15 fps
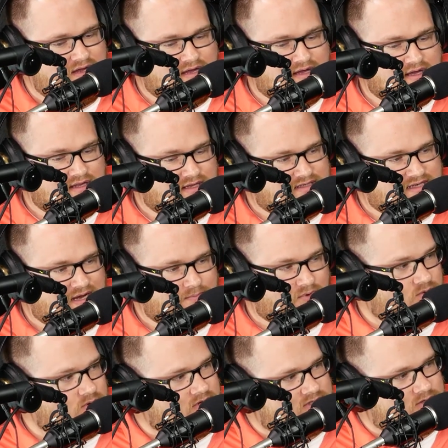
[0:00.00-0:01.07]
the same
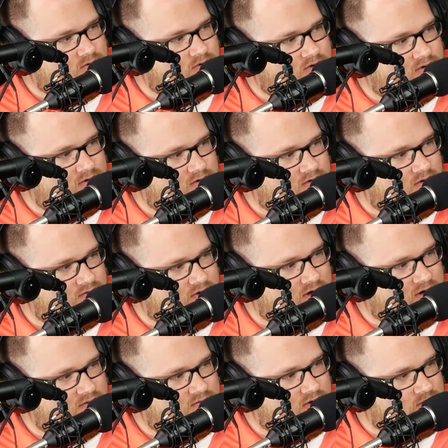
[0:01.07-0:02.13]
request a quote over
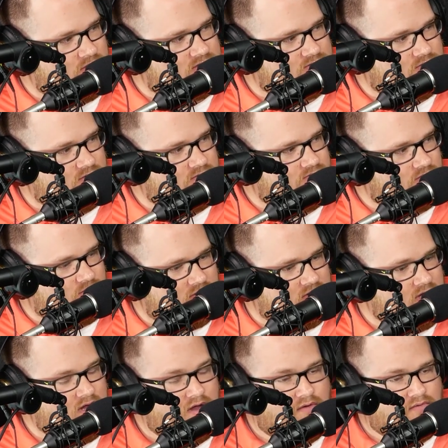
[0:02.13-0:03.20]
here. Request quote. Request.
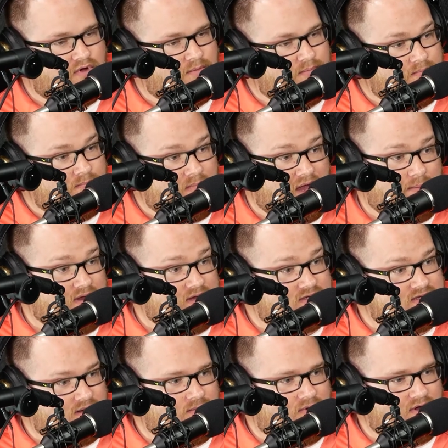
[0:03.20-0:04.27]
Well, maybe
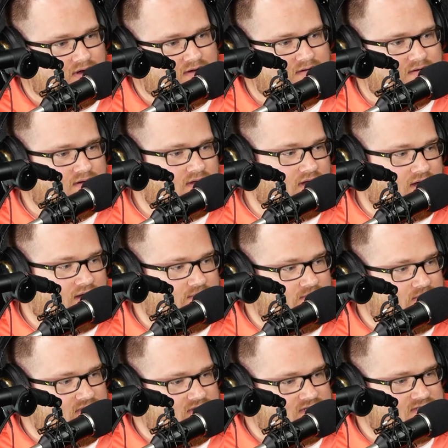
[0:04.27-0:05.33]
someone
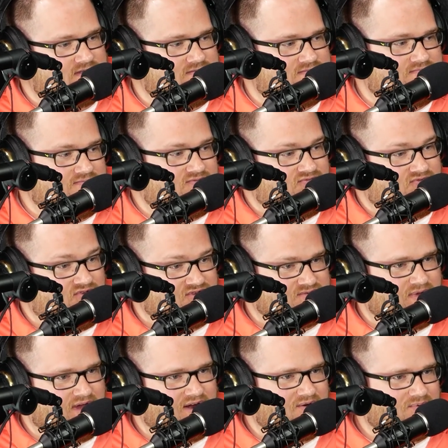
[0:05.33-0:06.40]
um, is feels
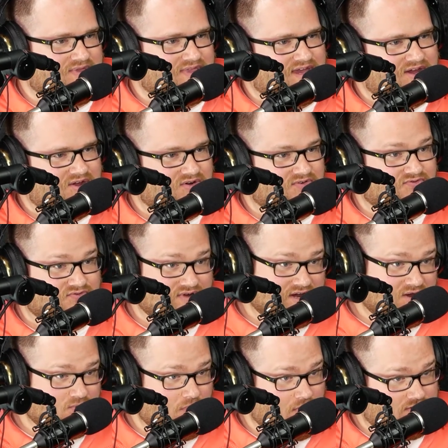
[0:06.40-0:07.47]
better when they hear free
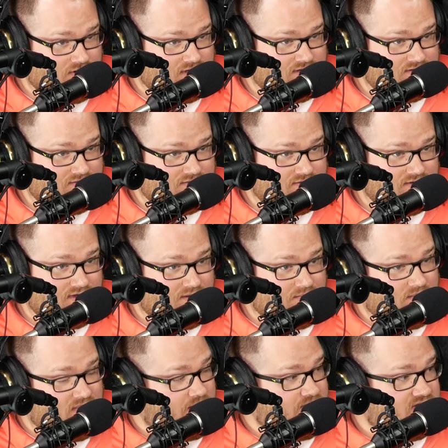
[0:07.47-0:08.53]
quote.
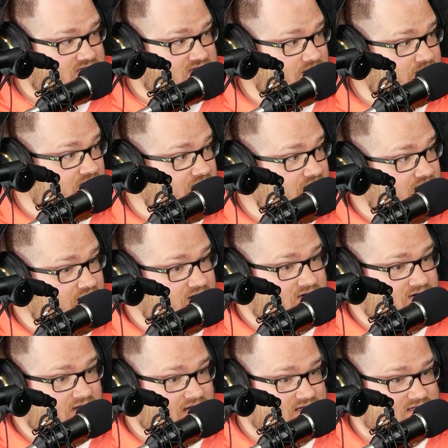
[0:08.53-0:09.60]
Maybe yep. somebody here
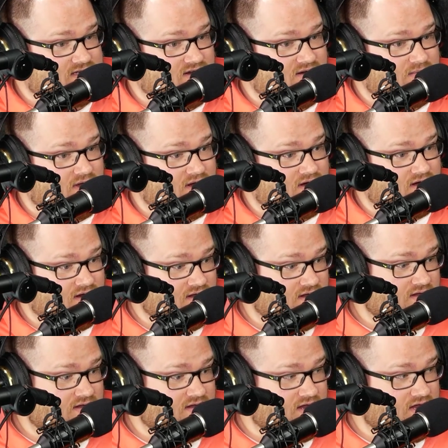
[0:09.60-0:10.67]
likes to hear better.
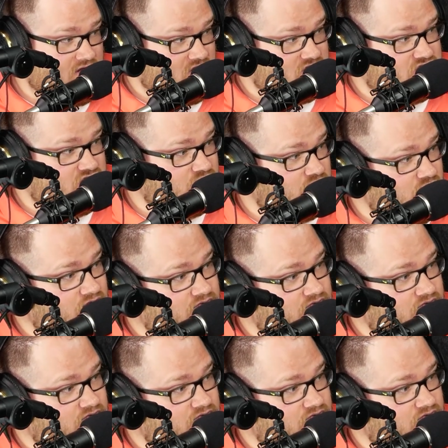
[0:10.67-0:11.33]
Get your roof